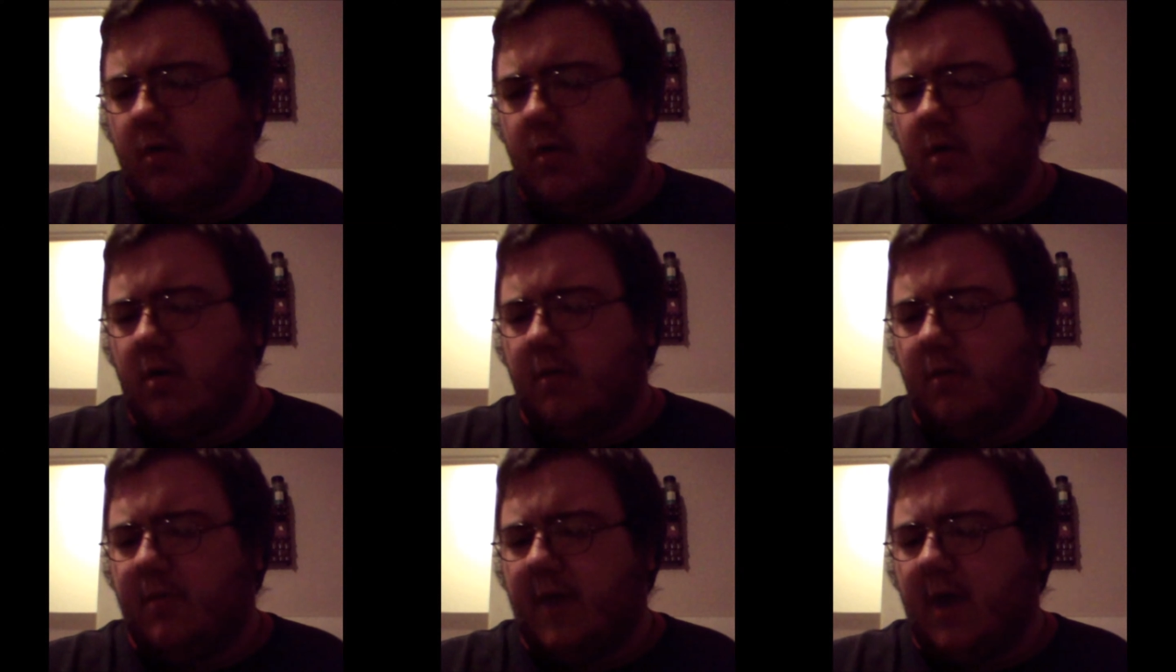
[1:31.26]

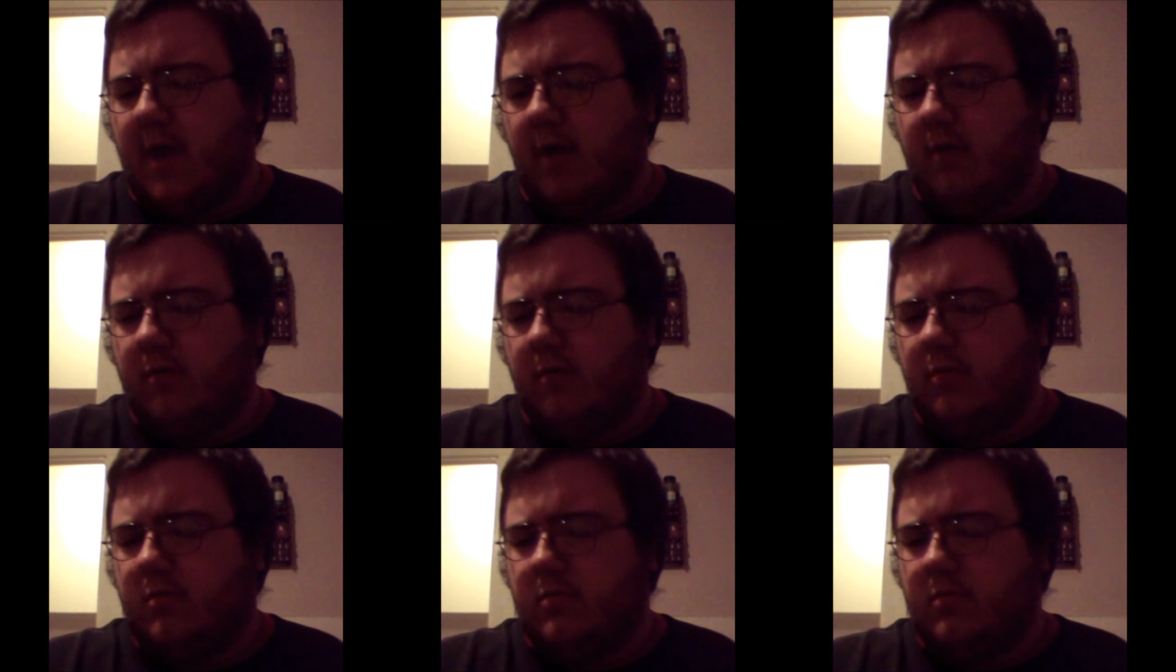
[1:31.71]

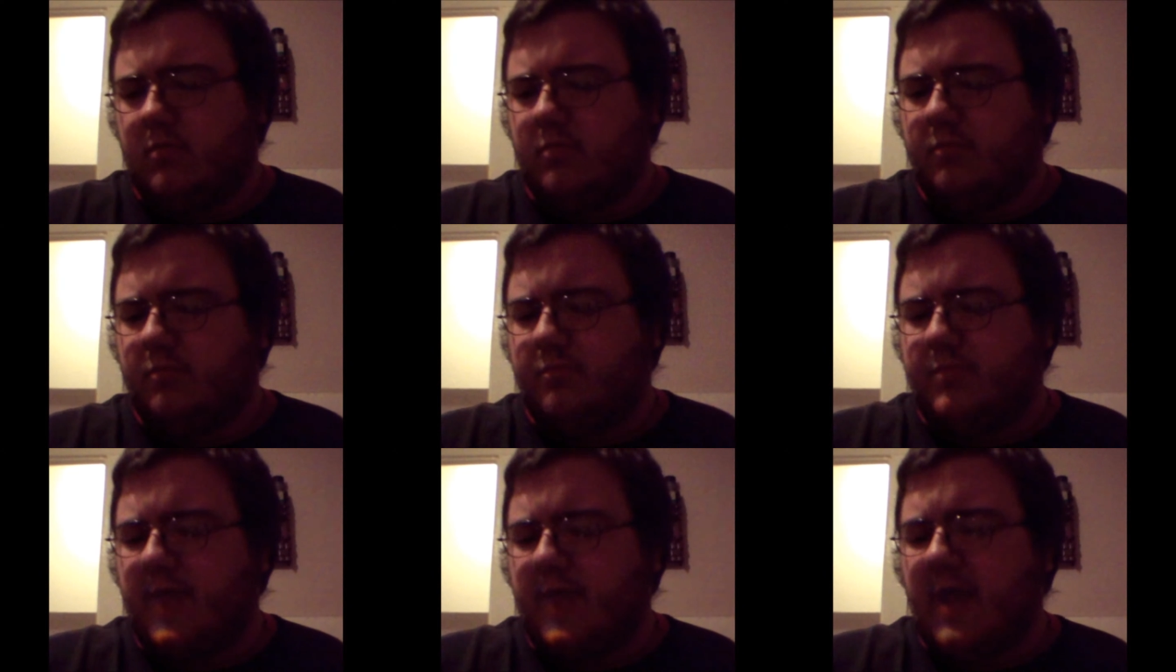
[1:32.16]
about
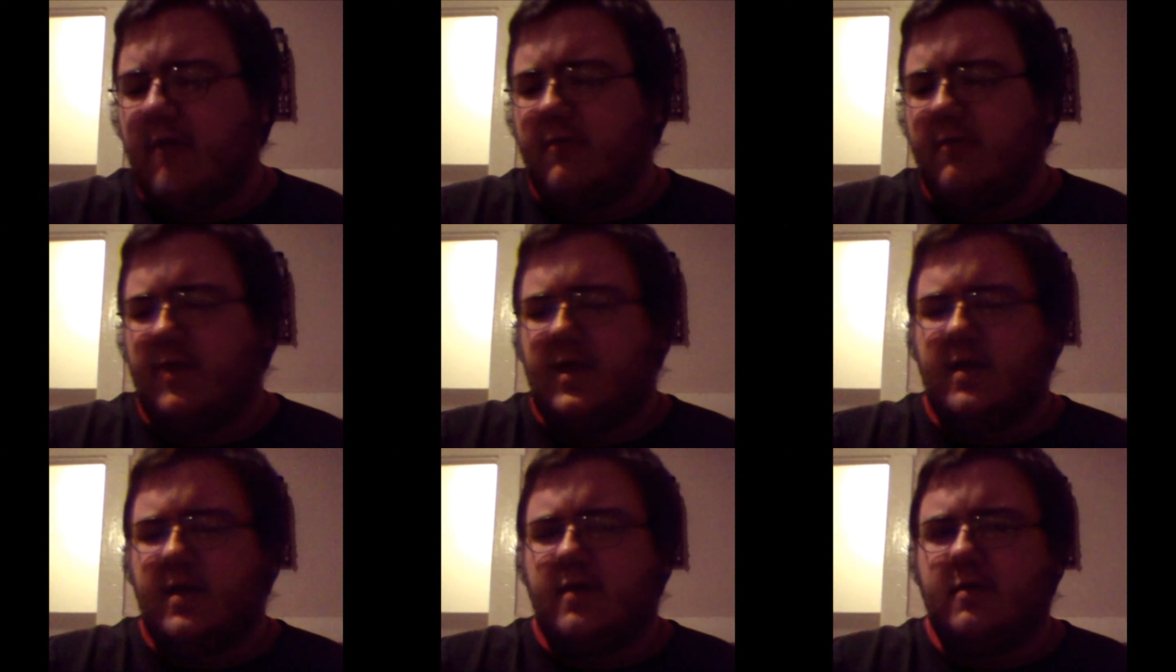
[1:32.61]

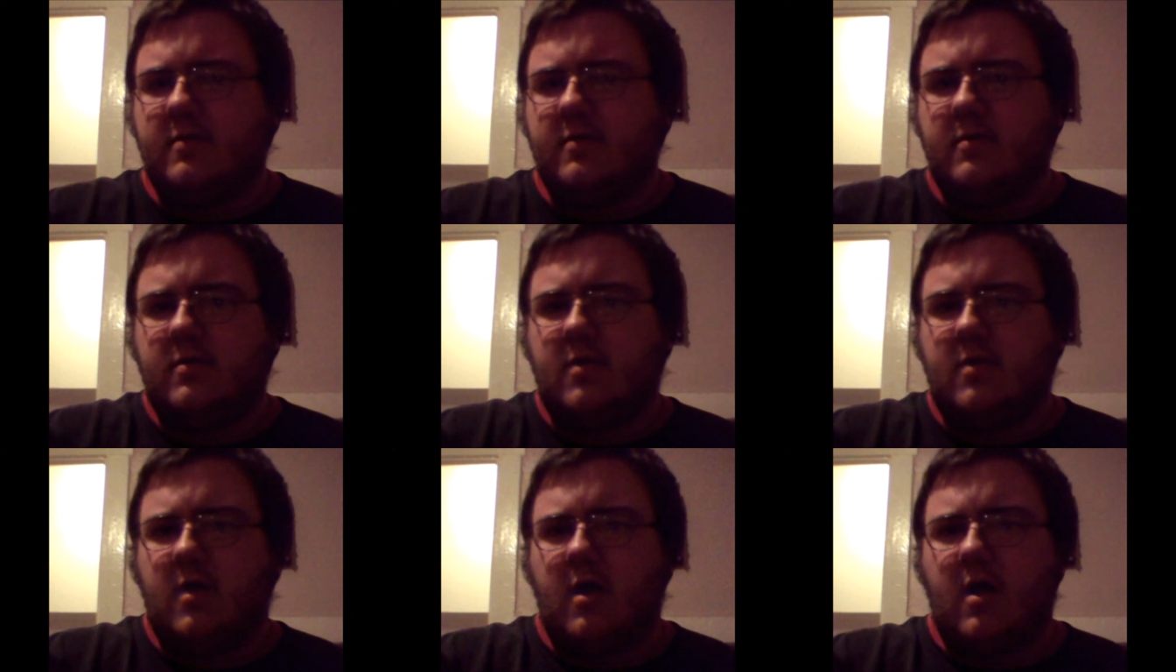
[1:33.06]
Perry.
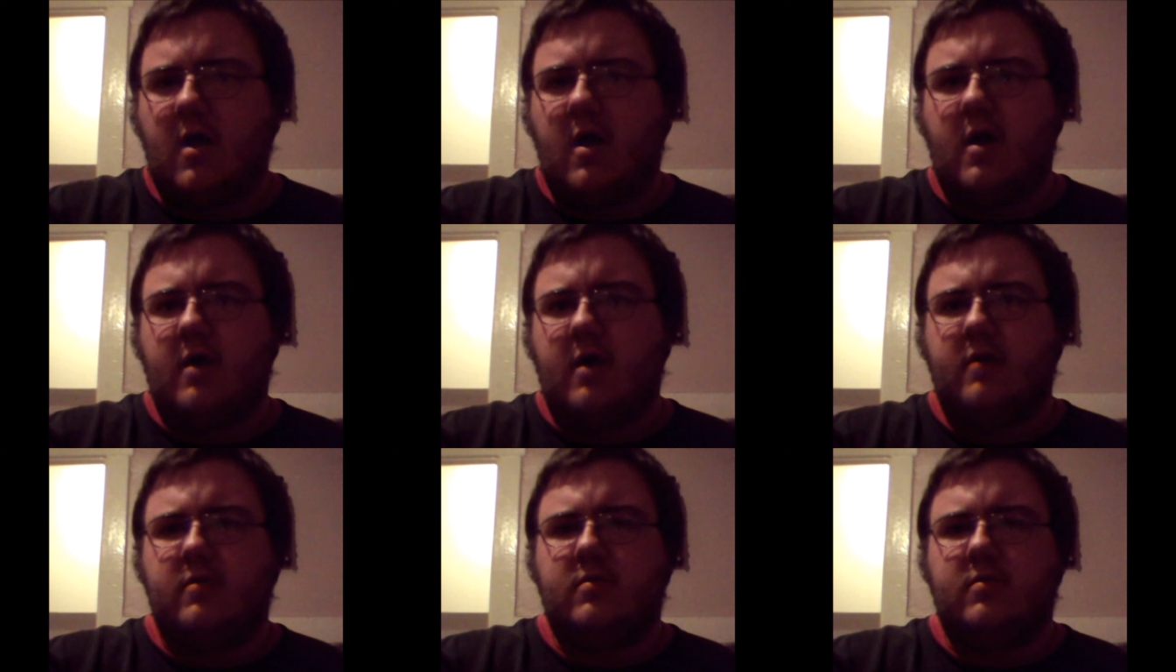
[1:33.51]

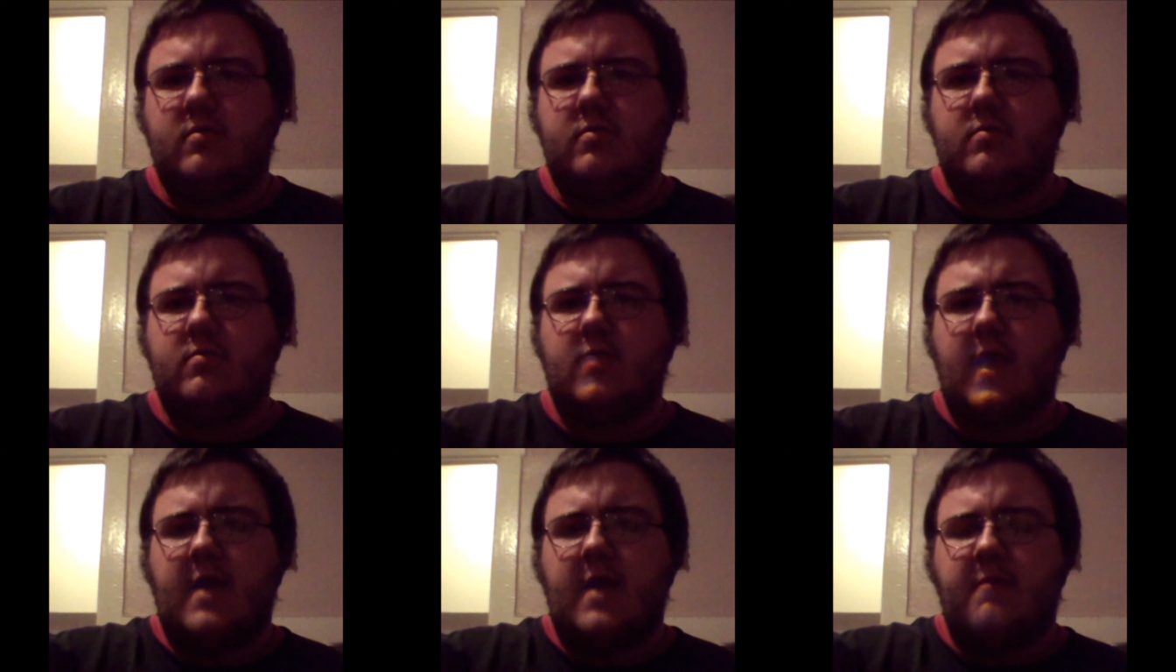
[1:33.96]
Uh,
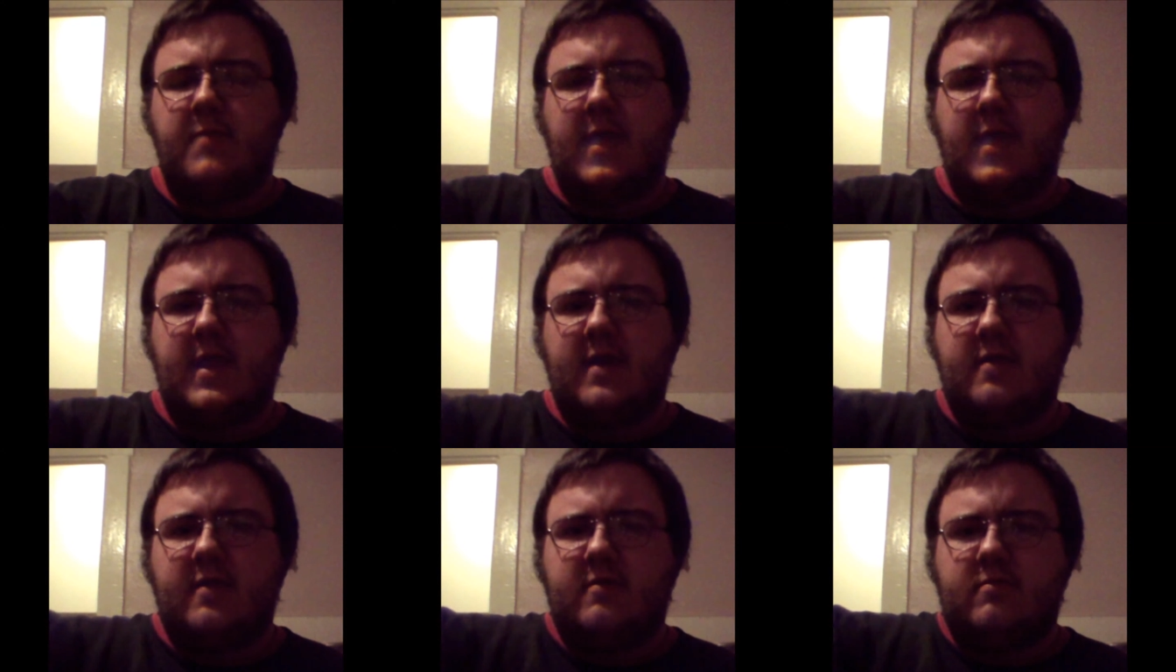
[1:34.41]
I
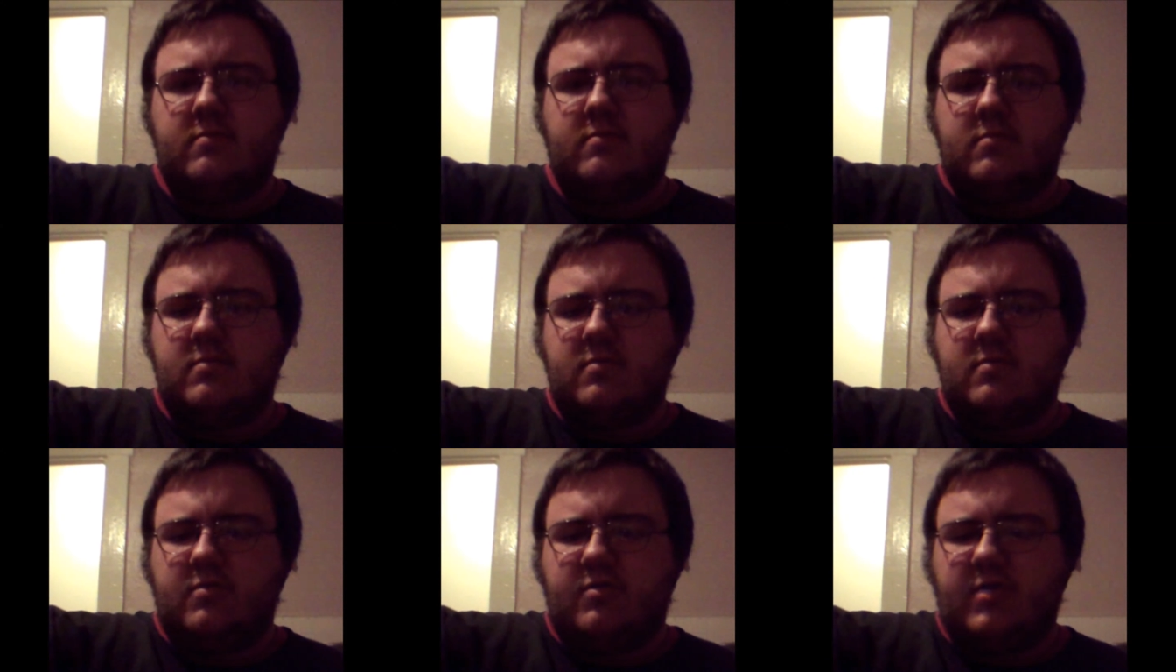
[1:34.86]
made
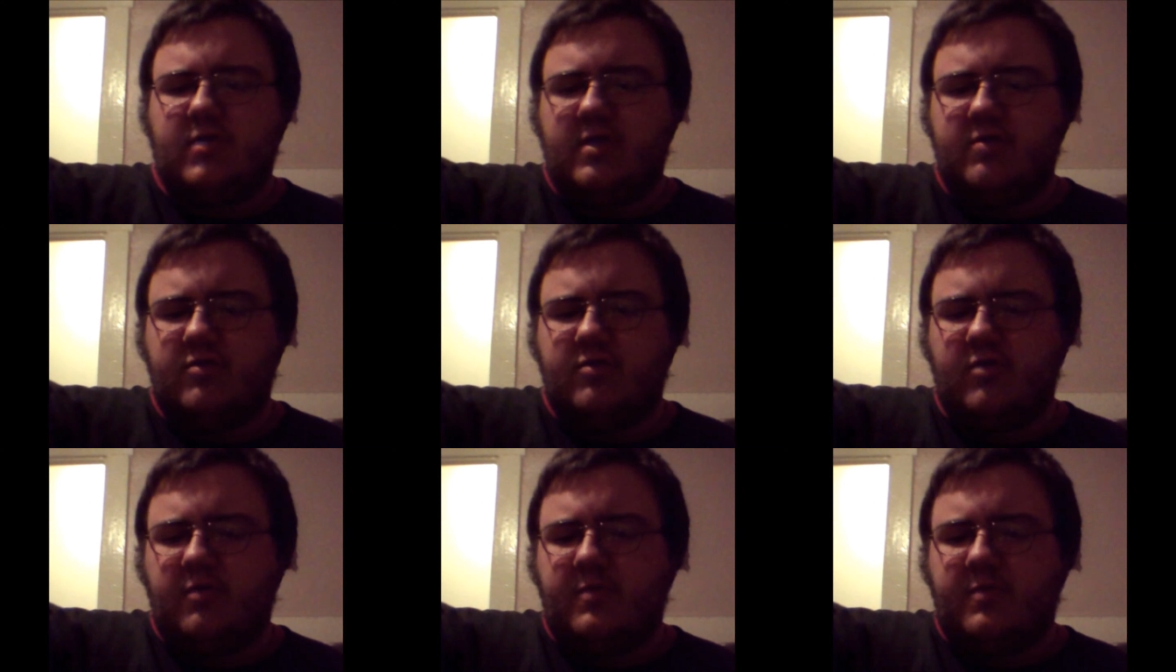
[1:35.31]

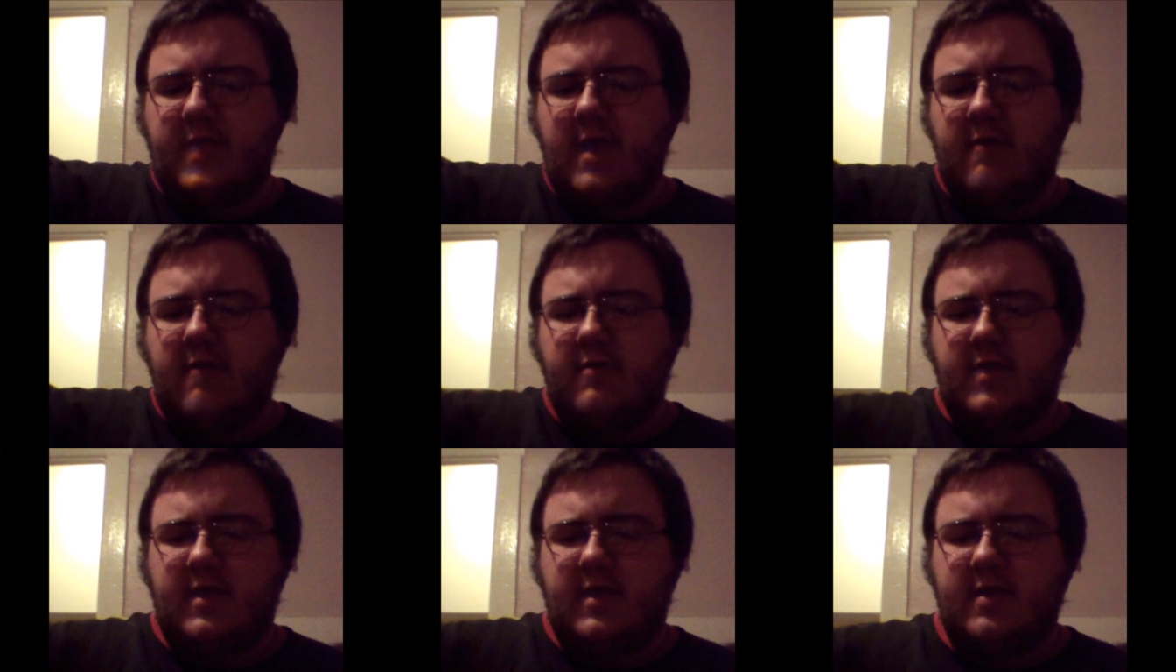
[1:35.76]
Ginger
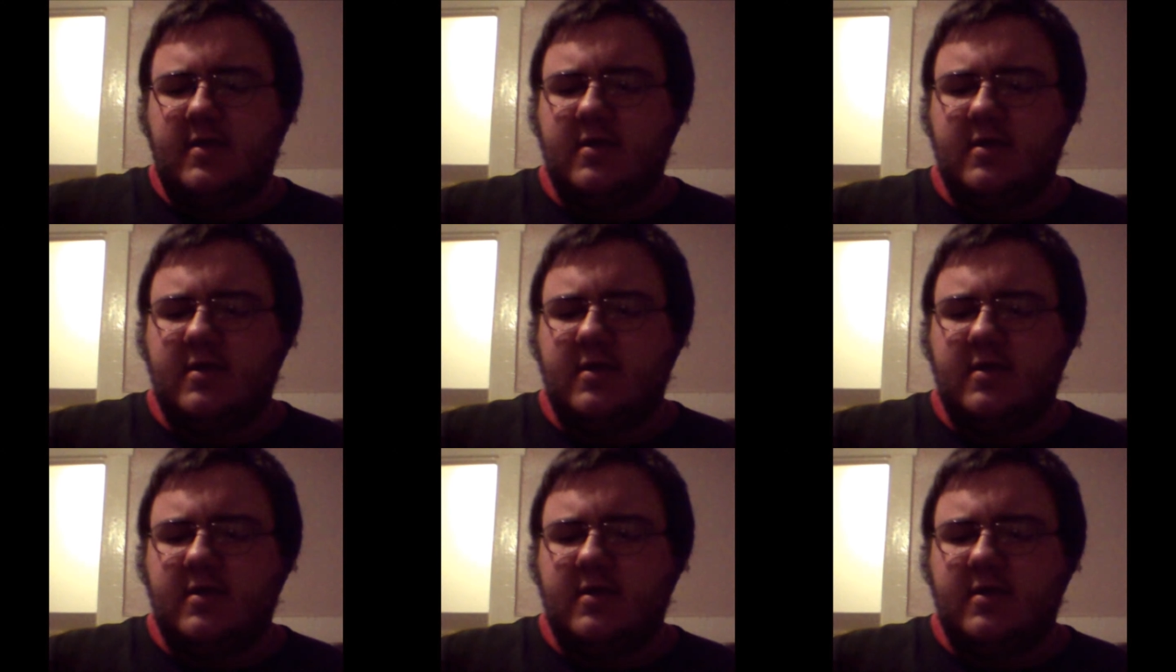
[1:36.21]
Perry.